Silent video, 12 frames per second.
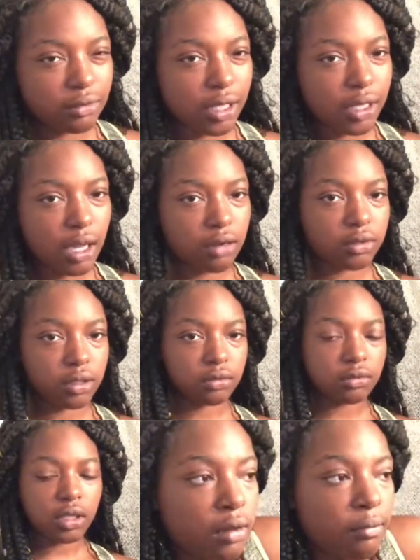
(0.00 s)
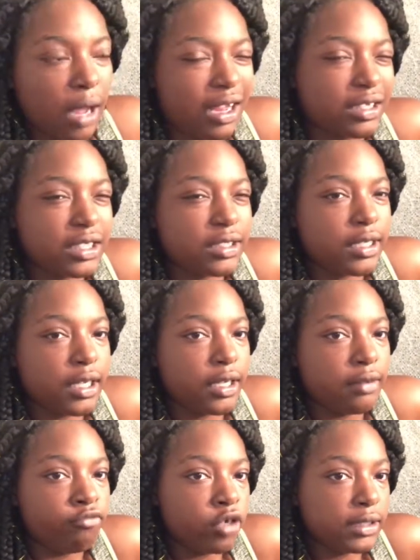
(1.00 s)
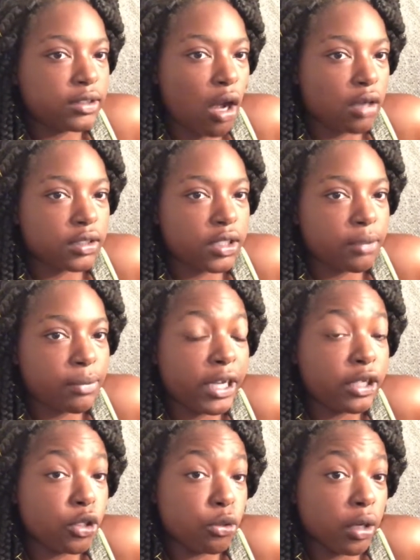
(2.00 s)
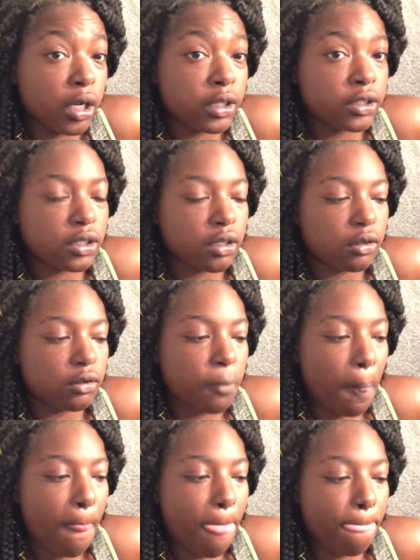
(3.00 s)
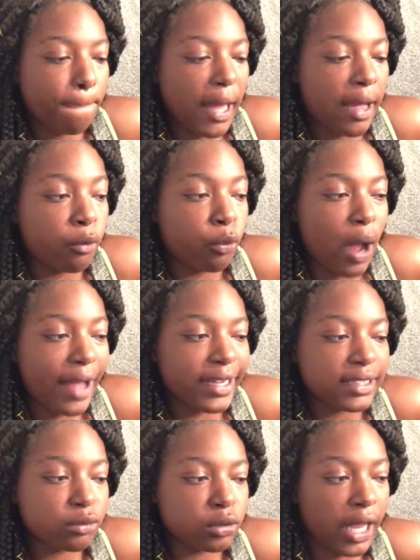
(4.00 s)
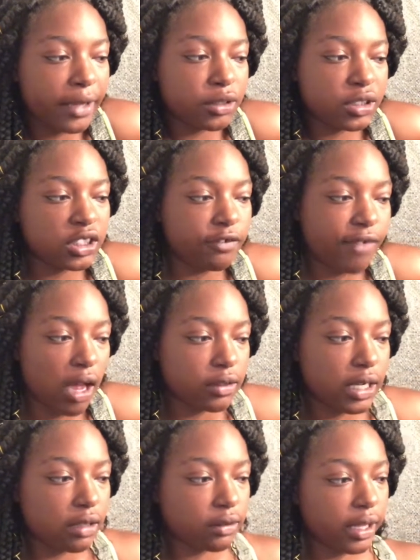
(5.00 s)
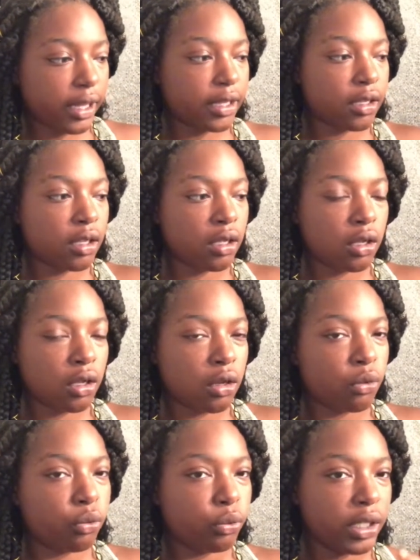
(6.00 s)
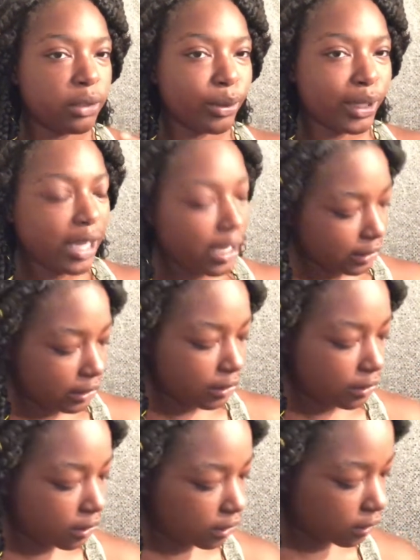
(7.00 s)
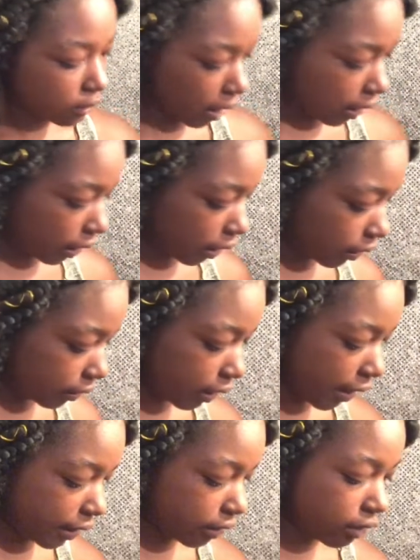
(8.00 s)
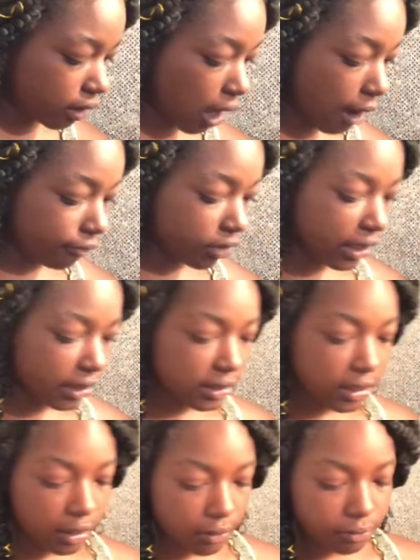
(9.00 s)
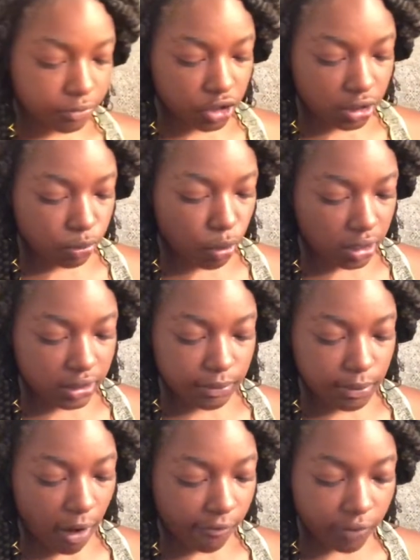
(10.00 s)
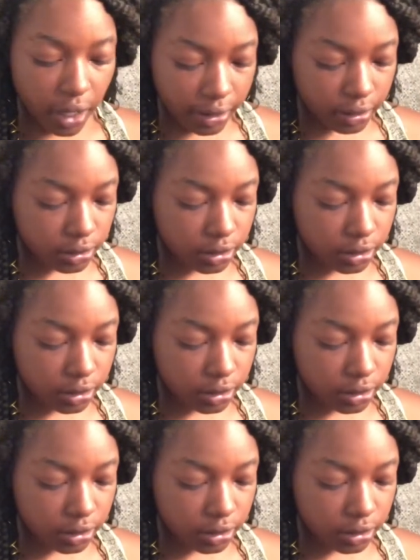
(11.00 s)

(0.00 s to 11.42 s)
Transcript: Like, I don't know, my cousin didn't really talk to her, but he knew her. So I guess when like she found out like we were cousins and like I'm related to him, she wanted to be my friend.